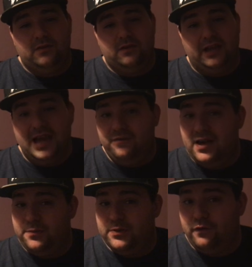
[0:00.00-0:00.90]
the Gay
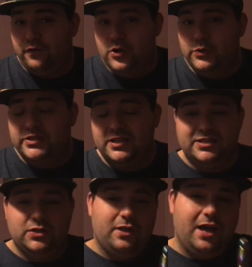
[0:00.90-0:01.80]
Vapor's Reviews.
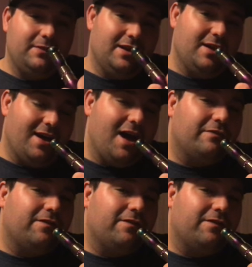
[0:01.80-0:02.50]
Until then, have